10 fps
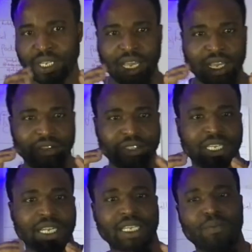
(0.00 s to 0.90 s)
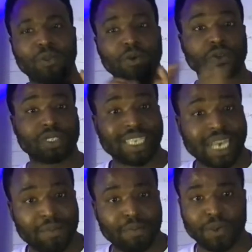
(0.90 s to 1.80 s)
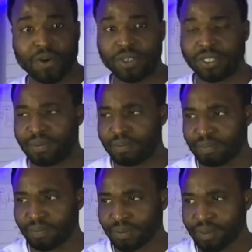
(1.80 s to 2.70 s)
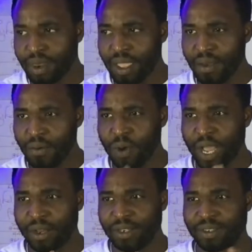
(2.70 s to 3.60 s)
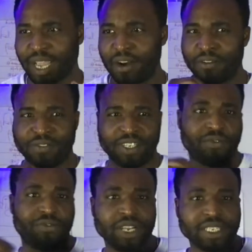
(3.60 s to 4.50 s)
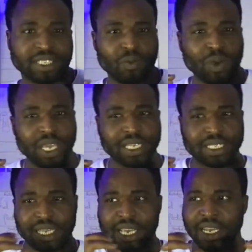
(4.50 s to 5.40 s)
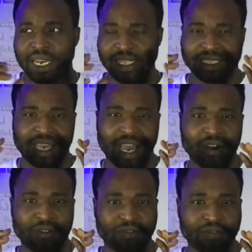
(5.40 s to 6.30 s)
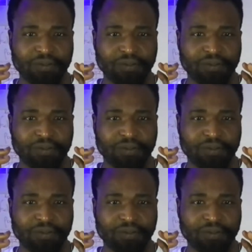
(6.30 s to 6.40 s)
Are you saying that I'm not your type because we are kind of different in ways that kind of